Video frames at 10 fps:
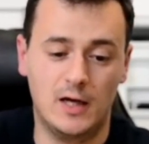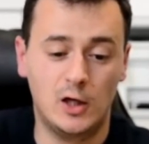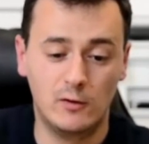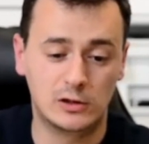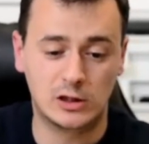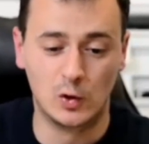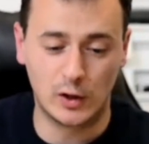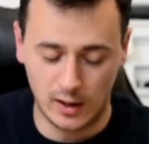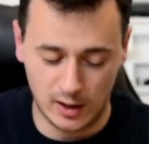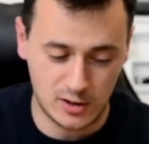he was
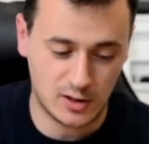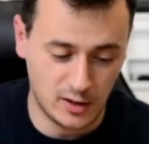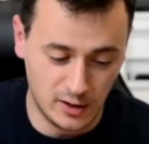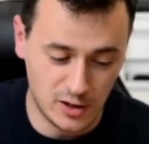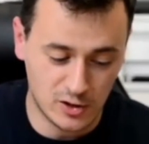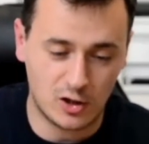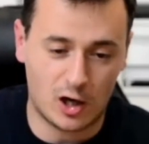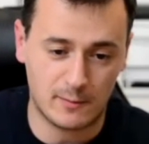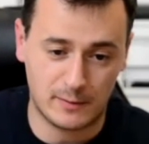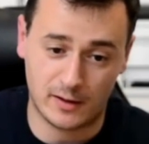looking his, in his
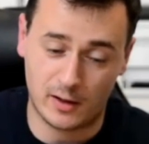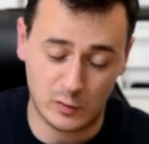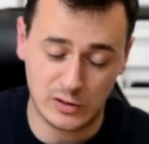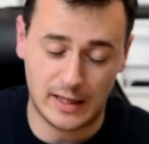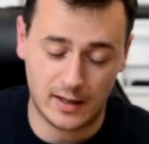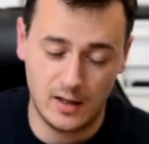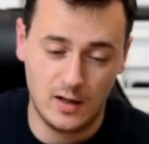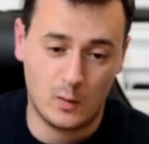Garmin, and I was like,